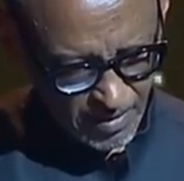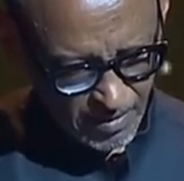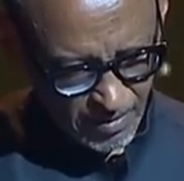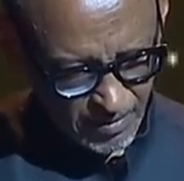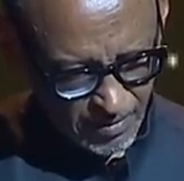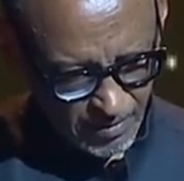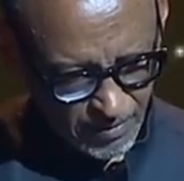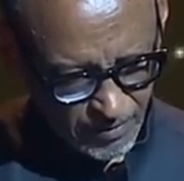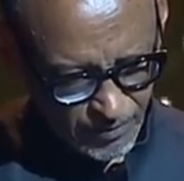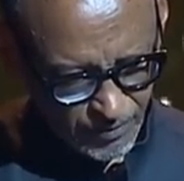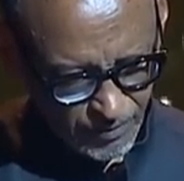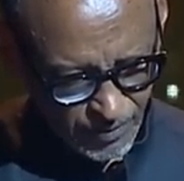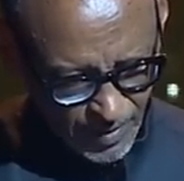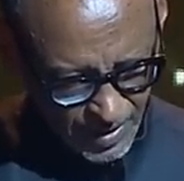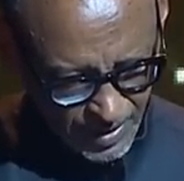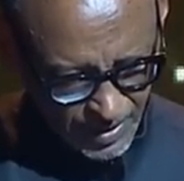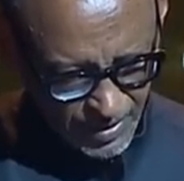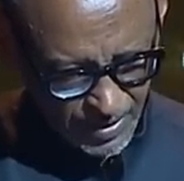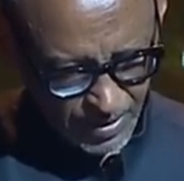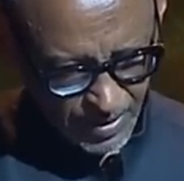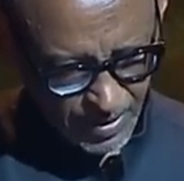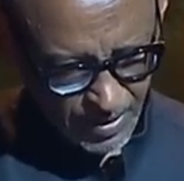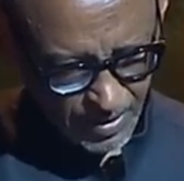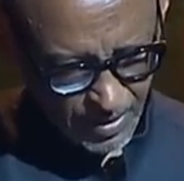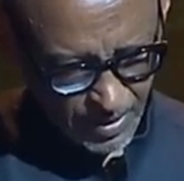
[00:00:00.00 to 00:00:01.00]

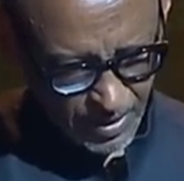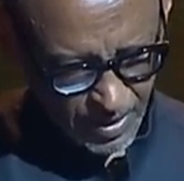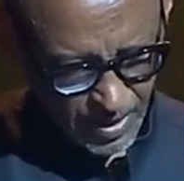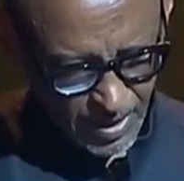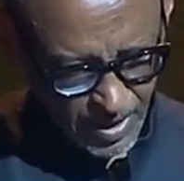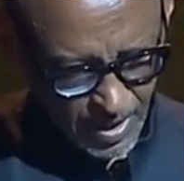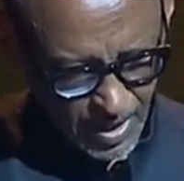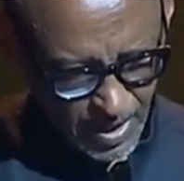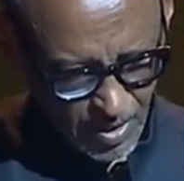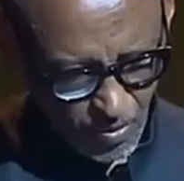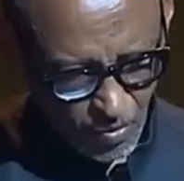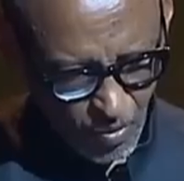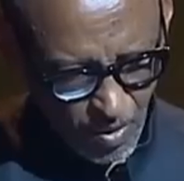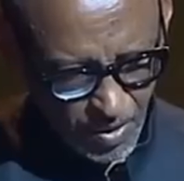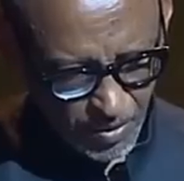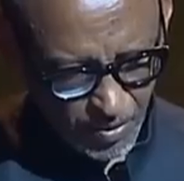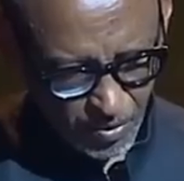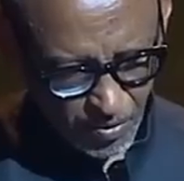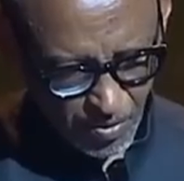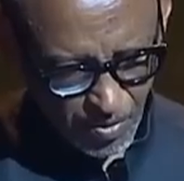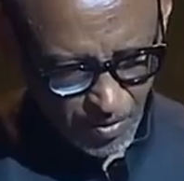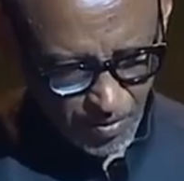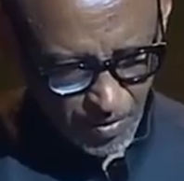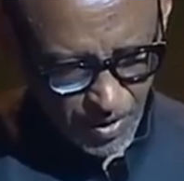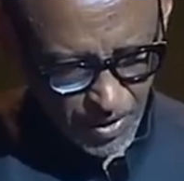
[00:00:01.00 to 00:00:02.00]
First, I want to
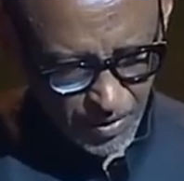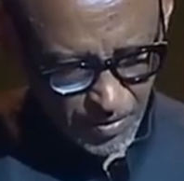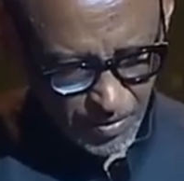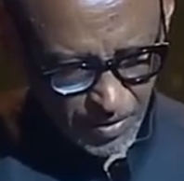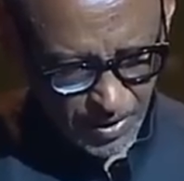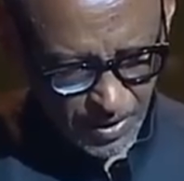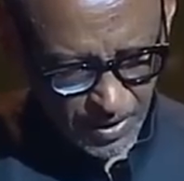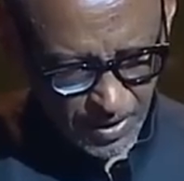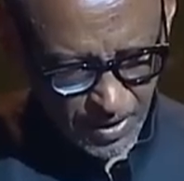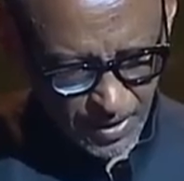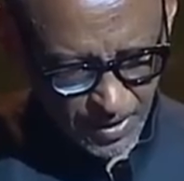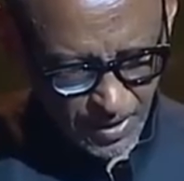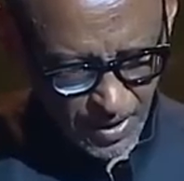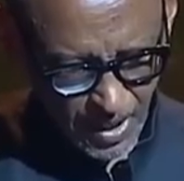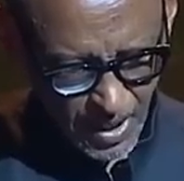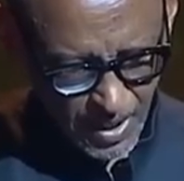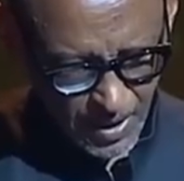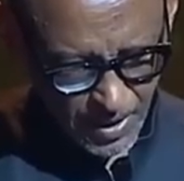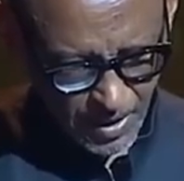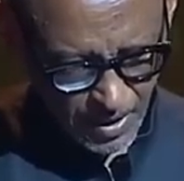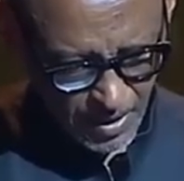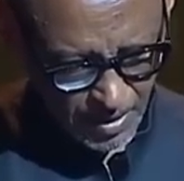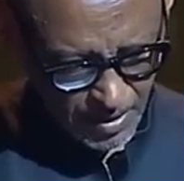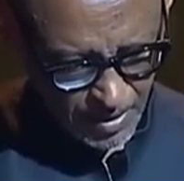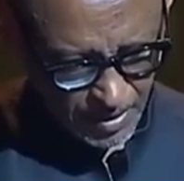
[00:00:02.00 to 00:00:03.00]
congratulate His
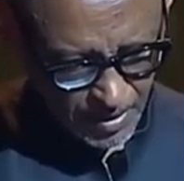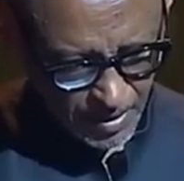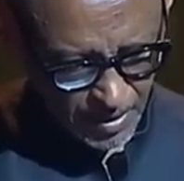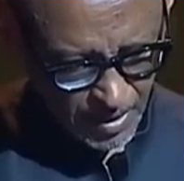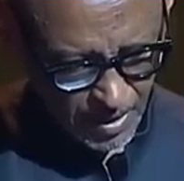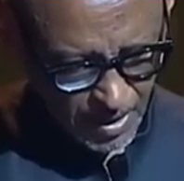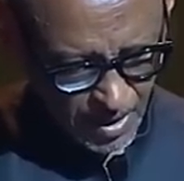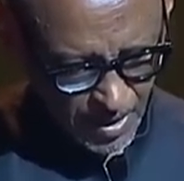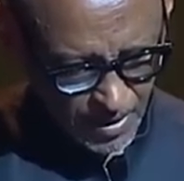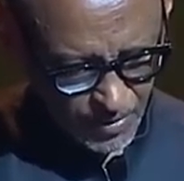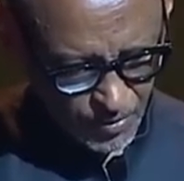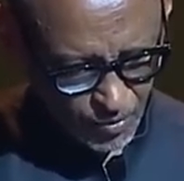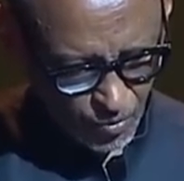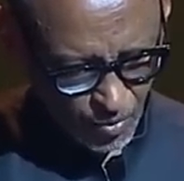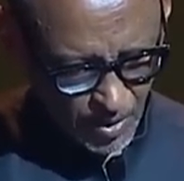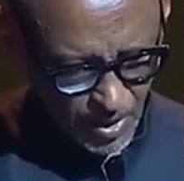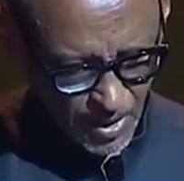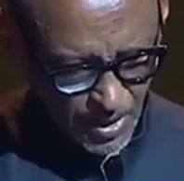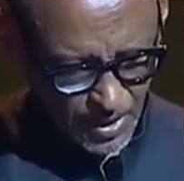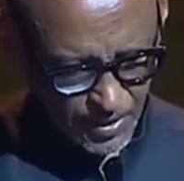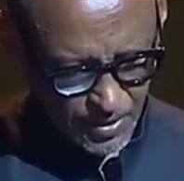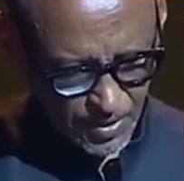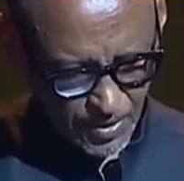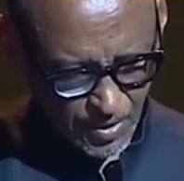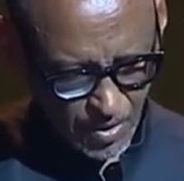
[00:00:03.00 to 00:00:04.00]
Highness as well
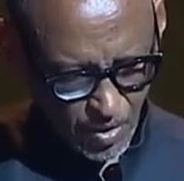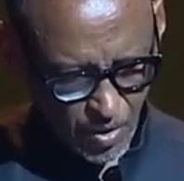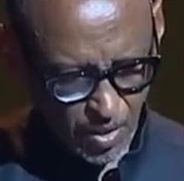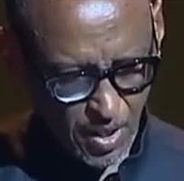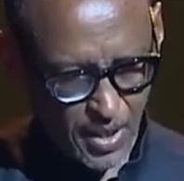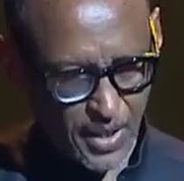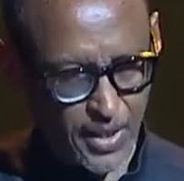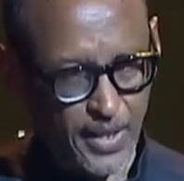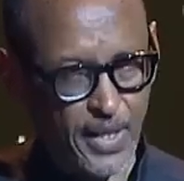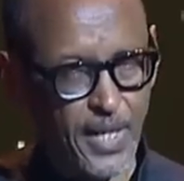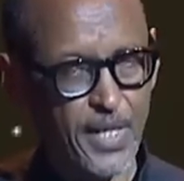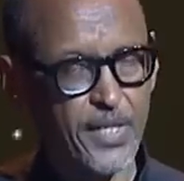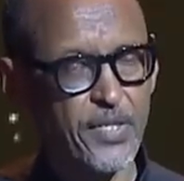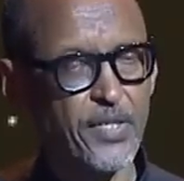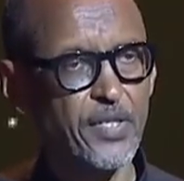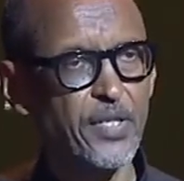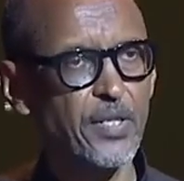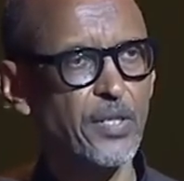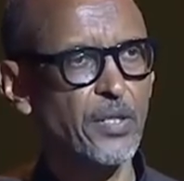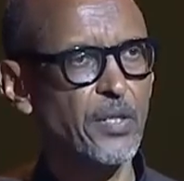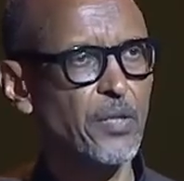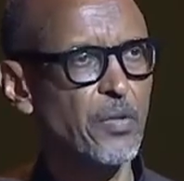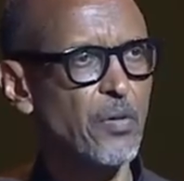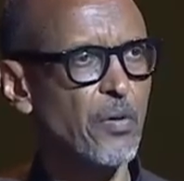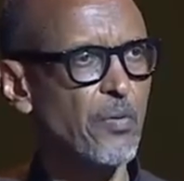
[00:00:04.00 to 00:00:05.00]
as the organizing
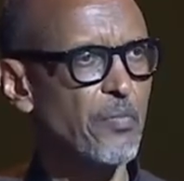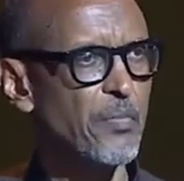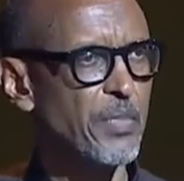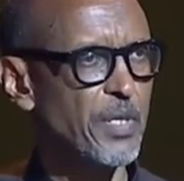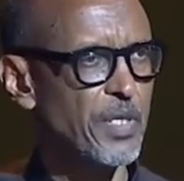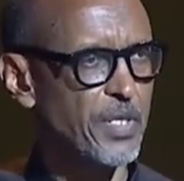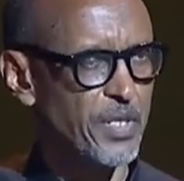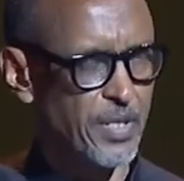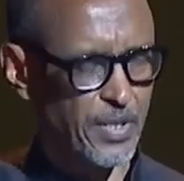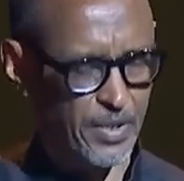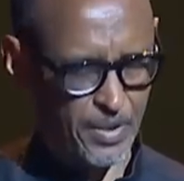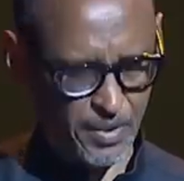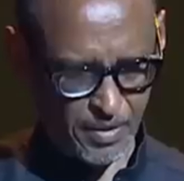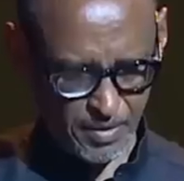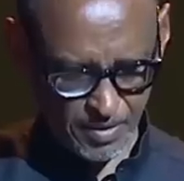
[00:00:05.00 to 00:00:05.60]
committee